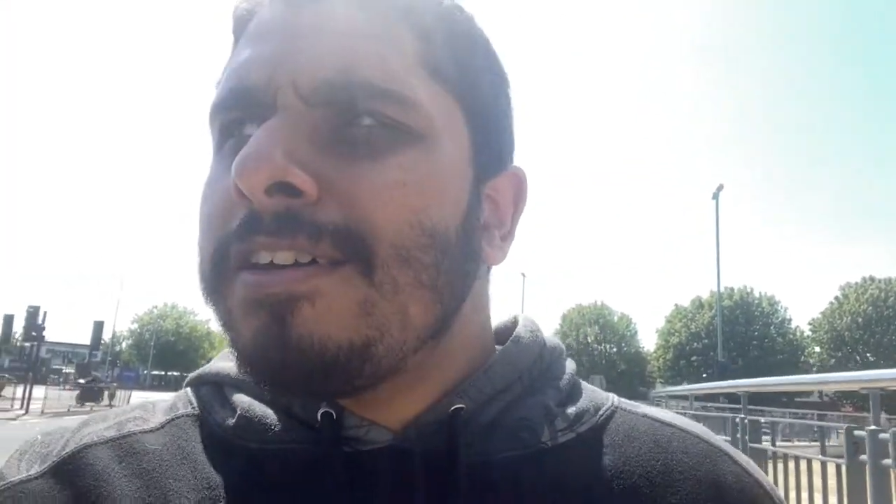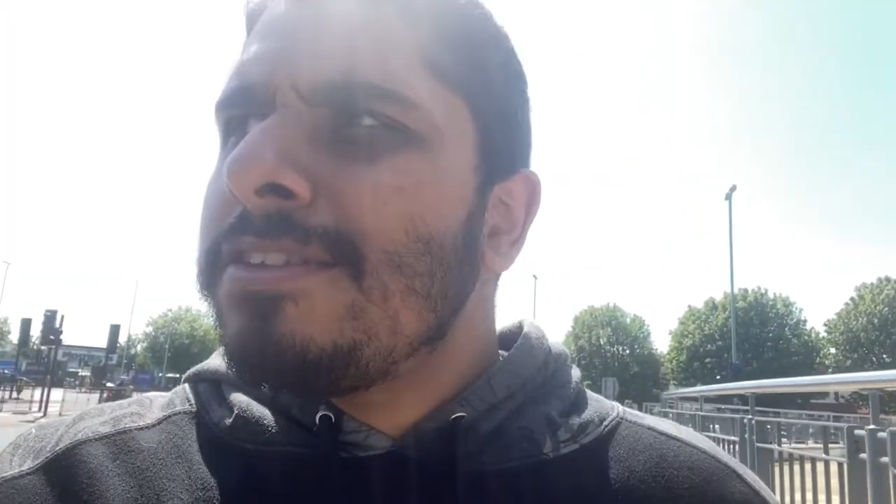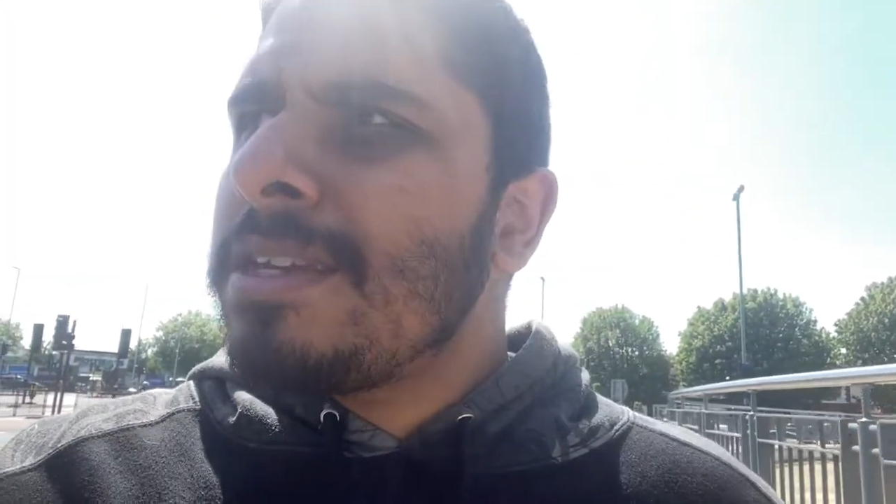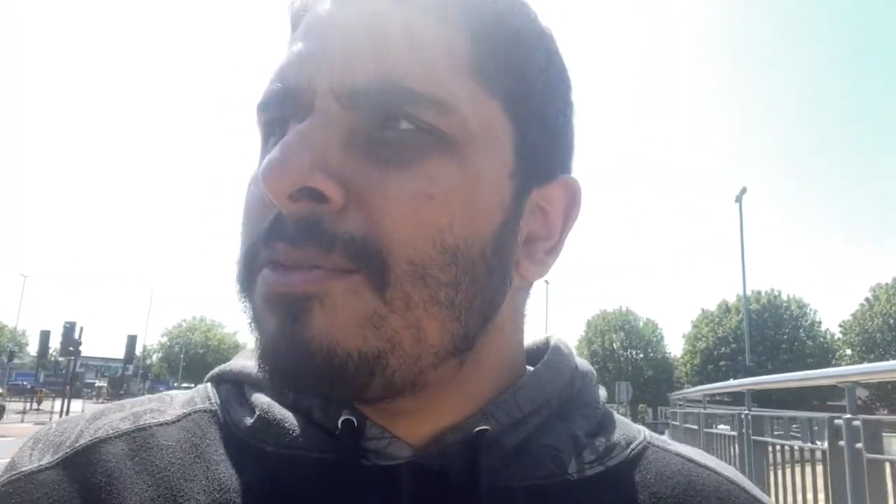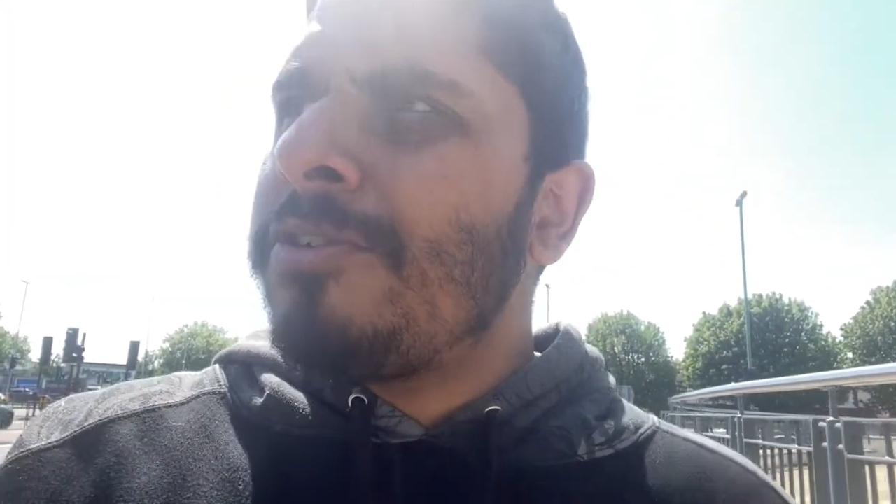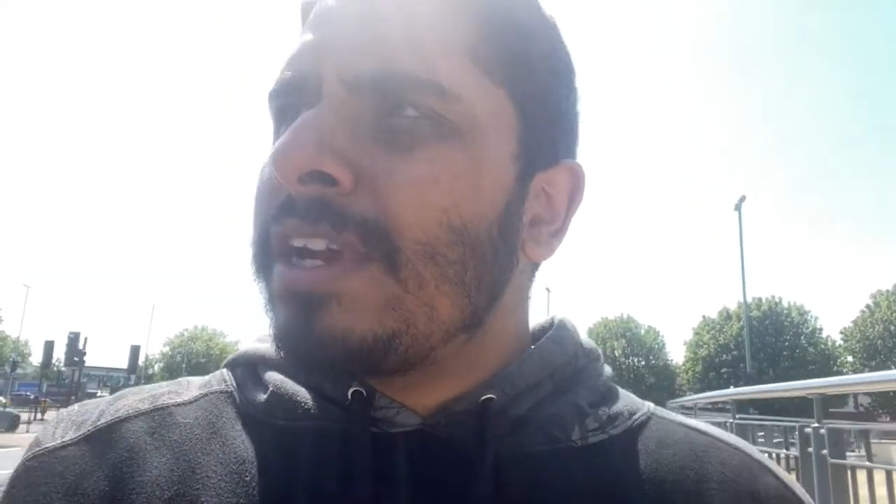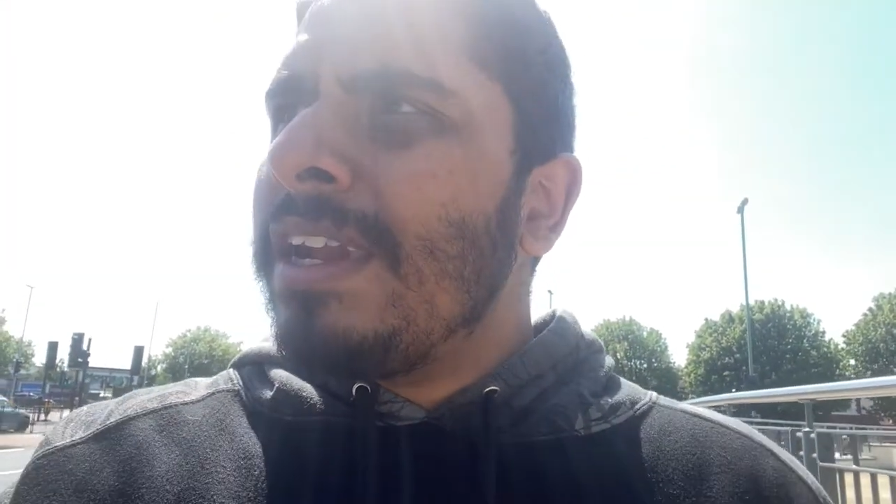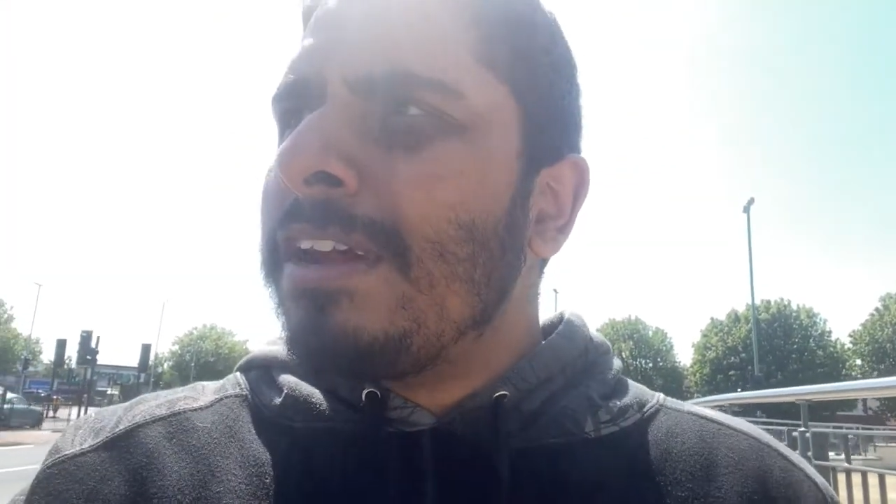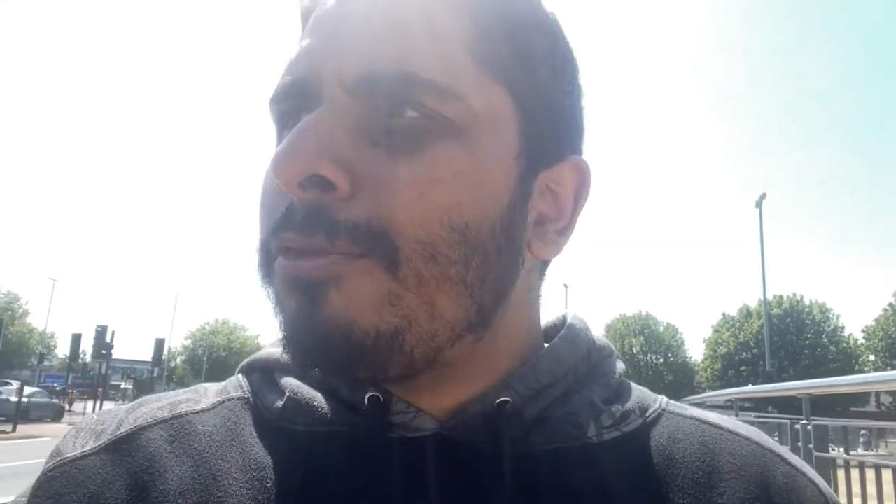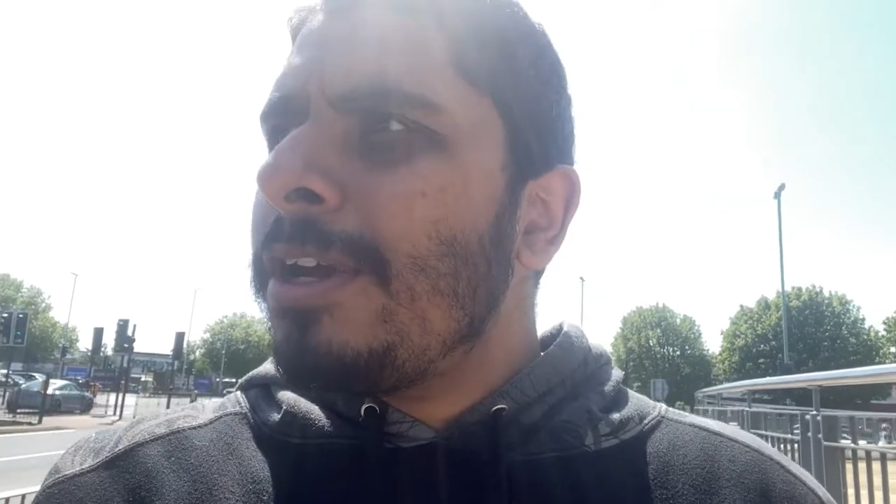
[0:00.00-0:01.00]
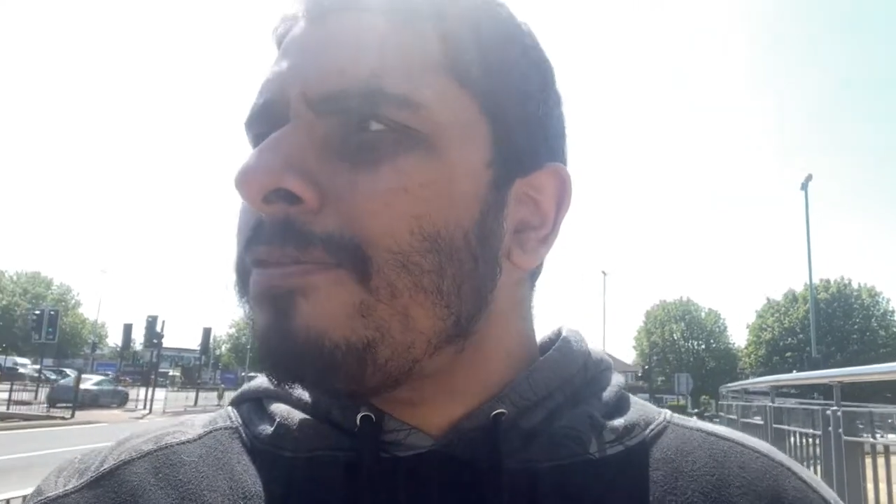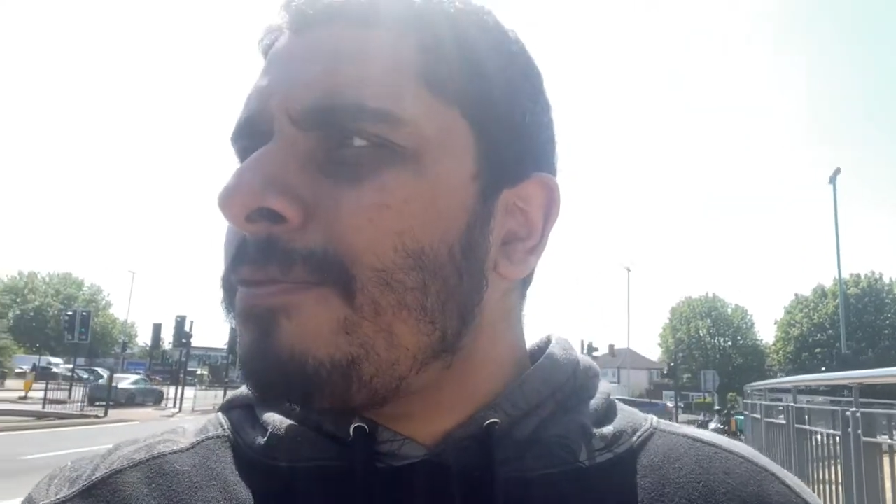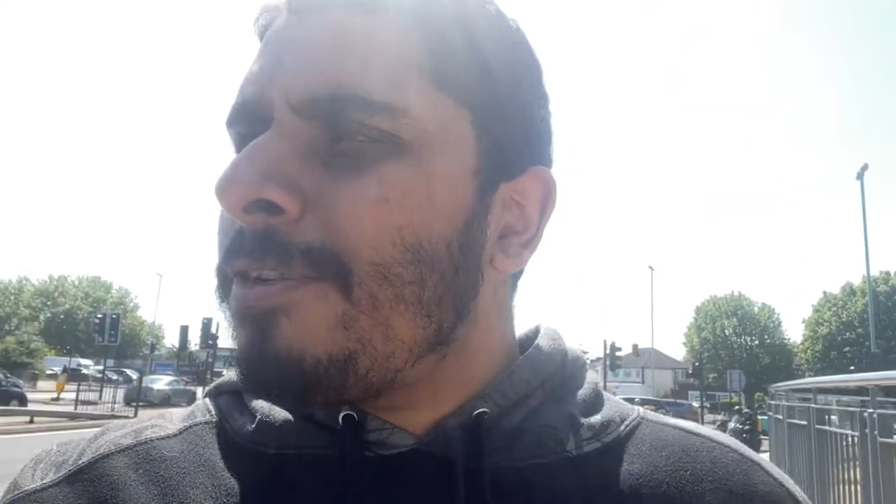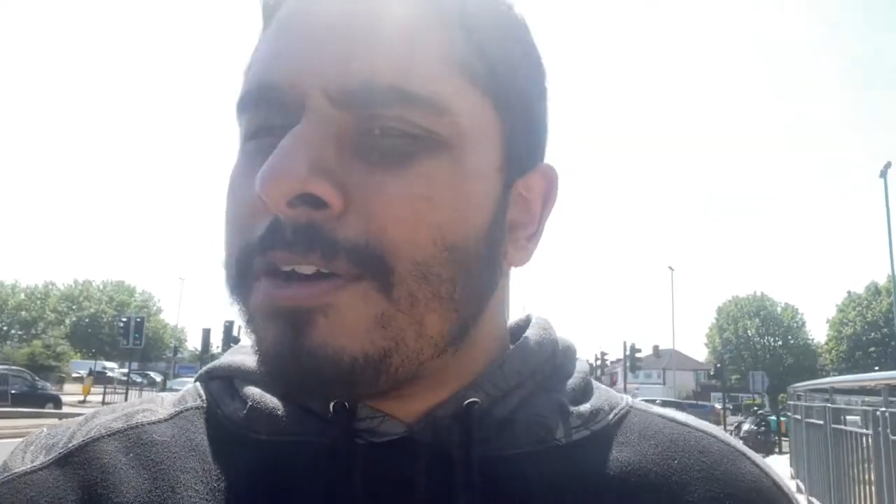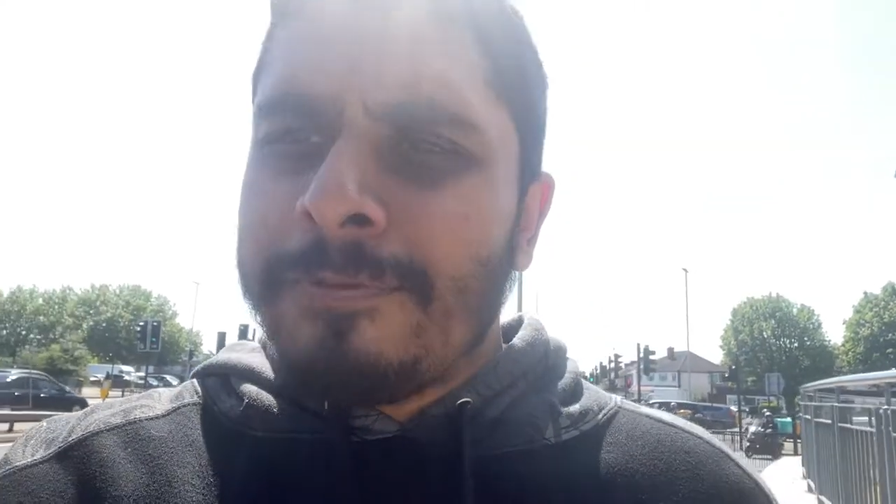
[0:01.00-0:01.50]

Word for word: So I'm wondering like what if a